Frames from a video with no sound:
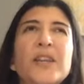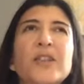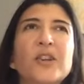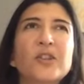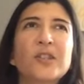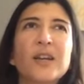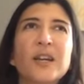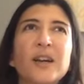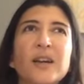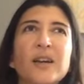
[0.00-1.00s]
there's
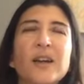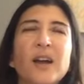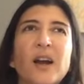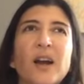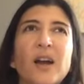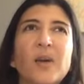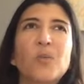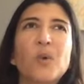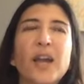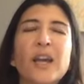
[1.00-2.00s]
a
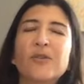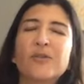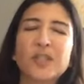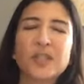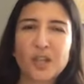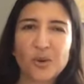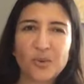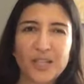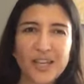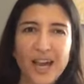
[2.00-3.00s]
way of
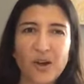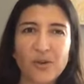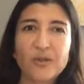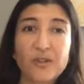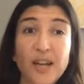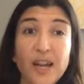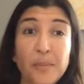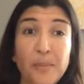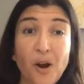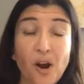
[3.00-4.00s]
slowing down
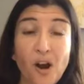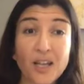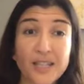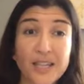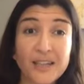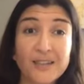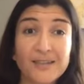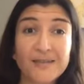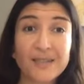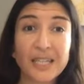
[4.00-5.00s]
and pausing
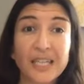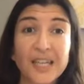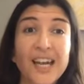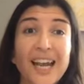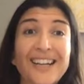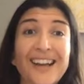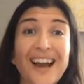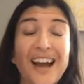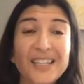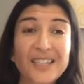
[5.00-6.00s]
and
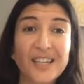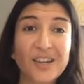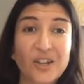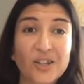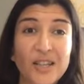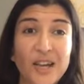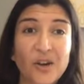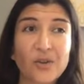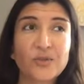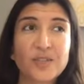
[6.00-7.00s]
asking
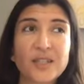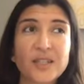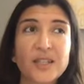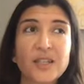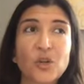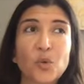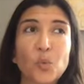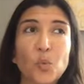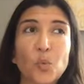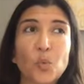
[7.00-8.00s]
ourselves,
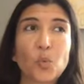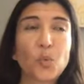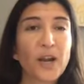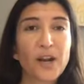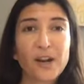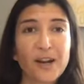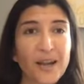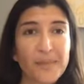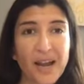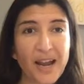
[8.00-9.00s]
where
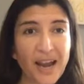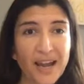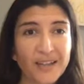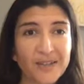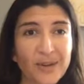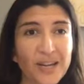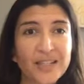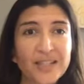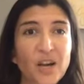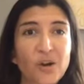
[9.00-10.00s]
am I at,
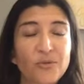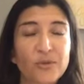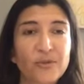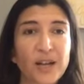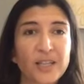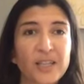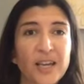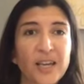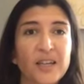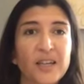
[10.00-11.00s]
right?
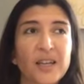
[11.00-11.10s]
Self-reflecting.